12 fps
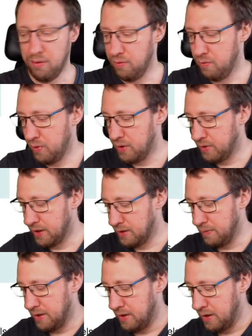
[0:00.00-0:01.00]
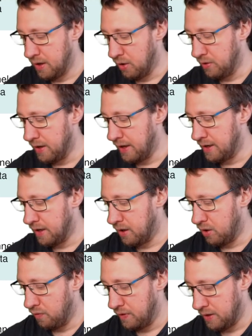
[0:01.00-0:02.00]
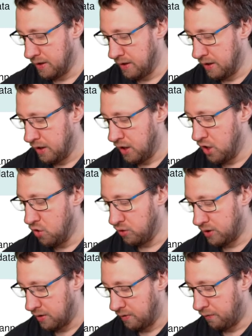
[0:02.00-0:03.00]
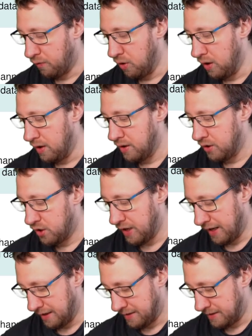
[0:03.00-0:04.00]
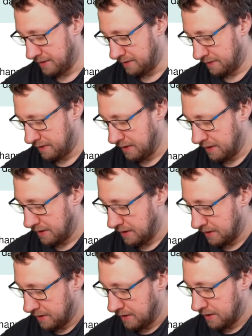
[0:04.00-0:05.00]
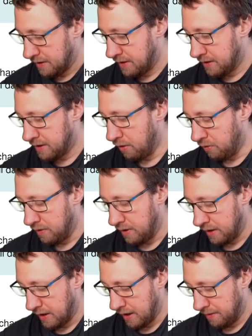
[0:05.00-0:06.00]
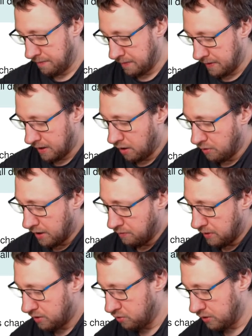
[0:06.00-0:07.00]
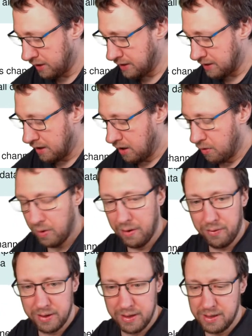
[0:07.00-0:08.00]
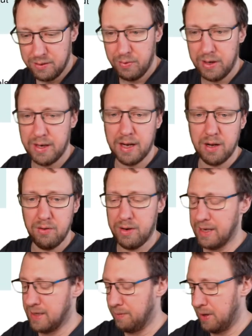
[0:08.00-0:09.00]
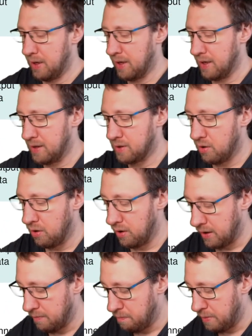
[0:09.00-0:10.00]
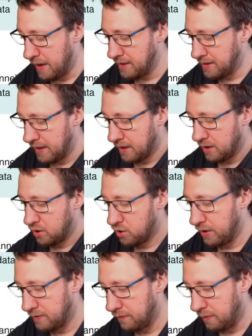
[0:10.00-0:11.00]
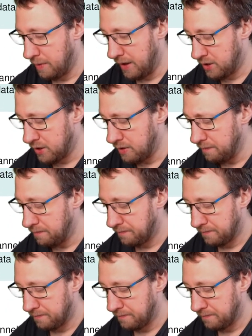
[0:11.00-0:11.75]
We transmit known data over the useful channels. So how can we do this? Well, for this, we take a look at something that is called a basic transformation.